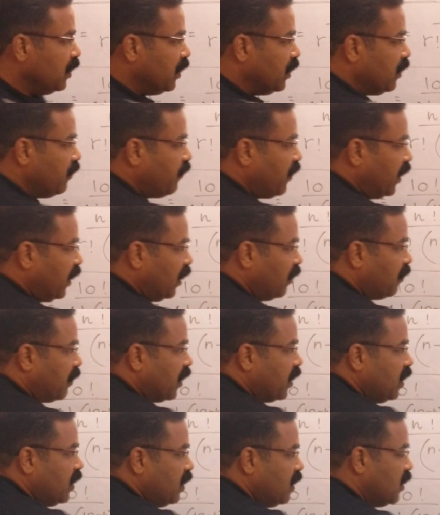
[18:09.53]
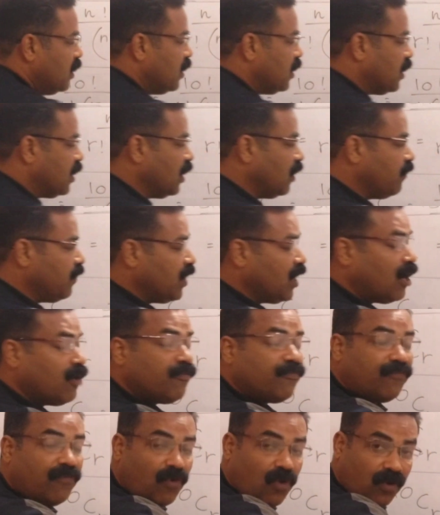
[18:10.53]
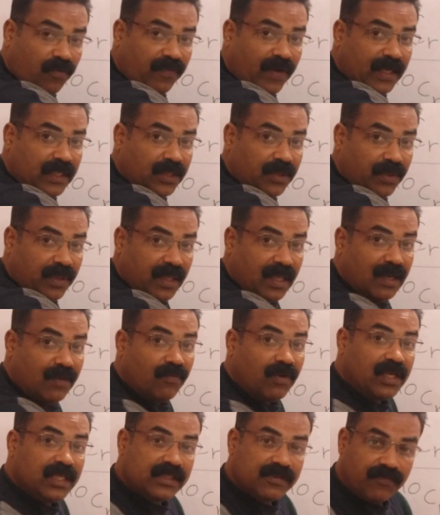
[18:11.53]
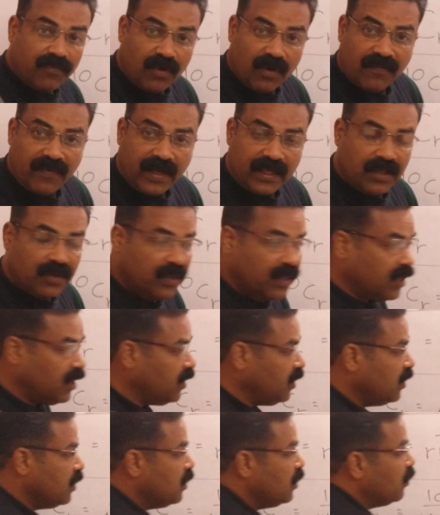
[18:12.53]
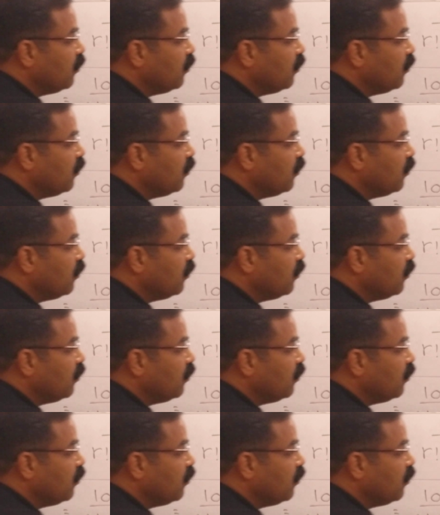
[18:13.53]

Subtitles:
Divided by, here we have 4 factorial. What is 4 factorial?